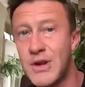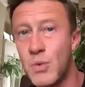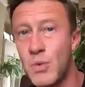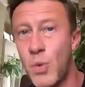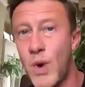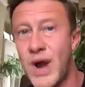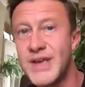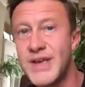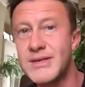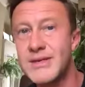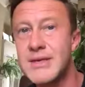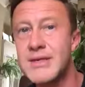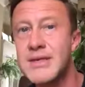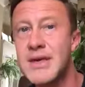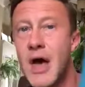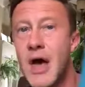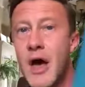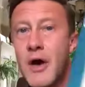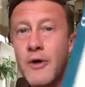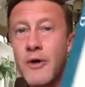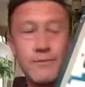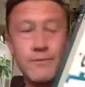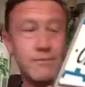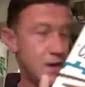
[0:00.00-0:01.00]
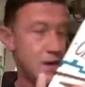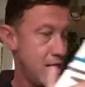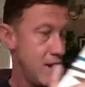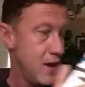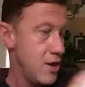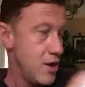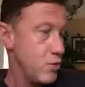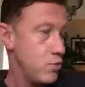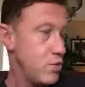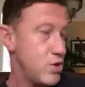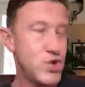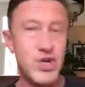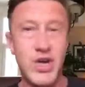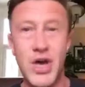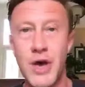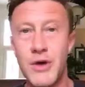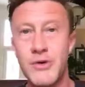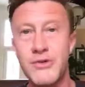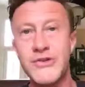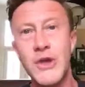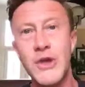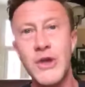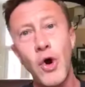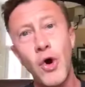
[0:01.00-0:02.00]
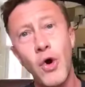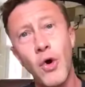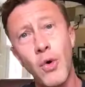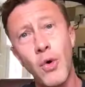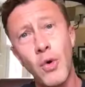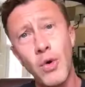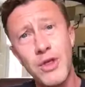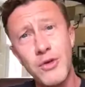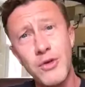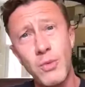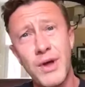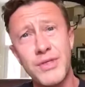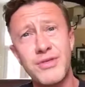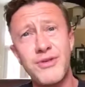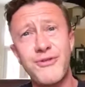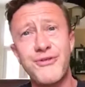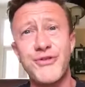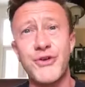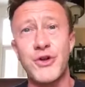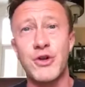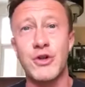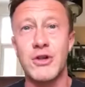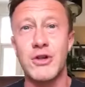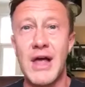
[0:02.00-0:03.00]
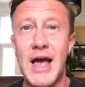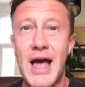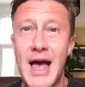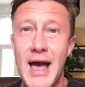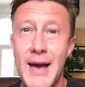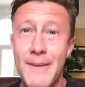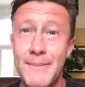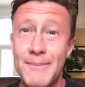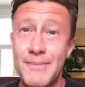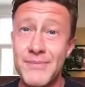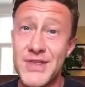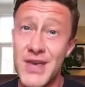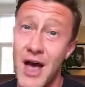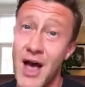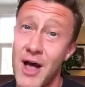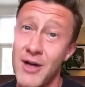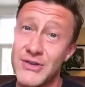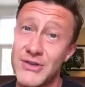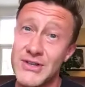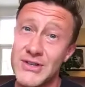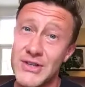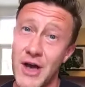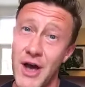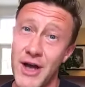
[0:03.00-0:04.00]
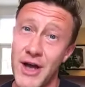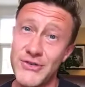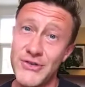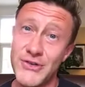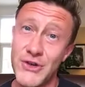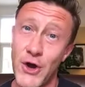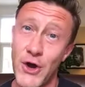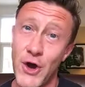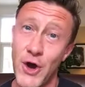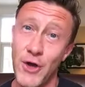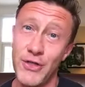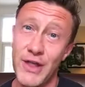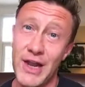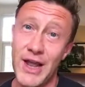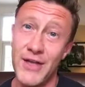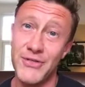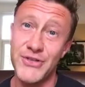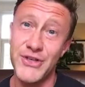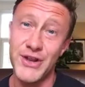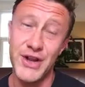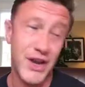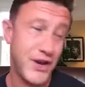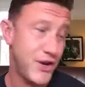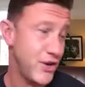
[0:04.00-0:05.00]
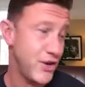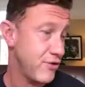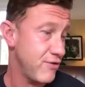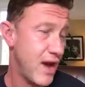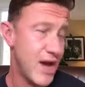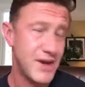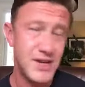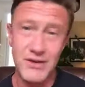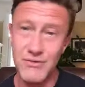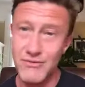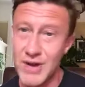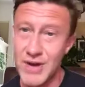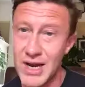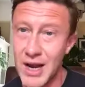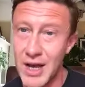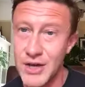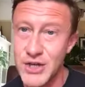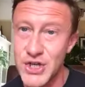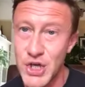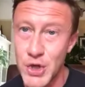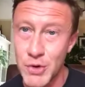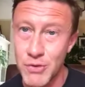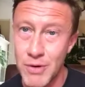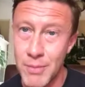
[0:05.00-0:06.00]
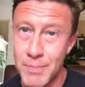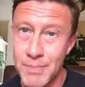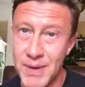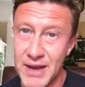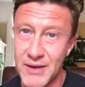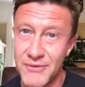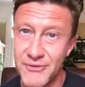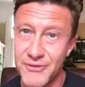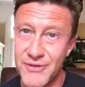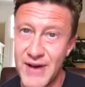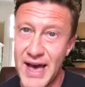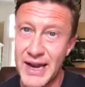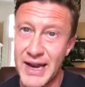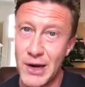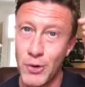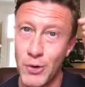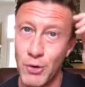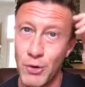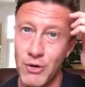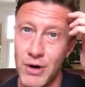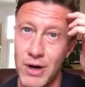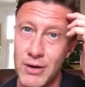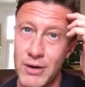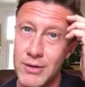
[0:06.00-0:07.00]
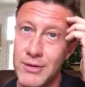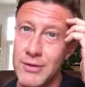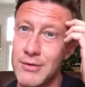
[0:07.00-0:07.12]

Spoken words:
weighty tome, which shows all of the wonderful tile designs on the London Underground. I didn't realise you were a big fan, Laura.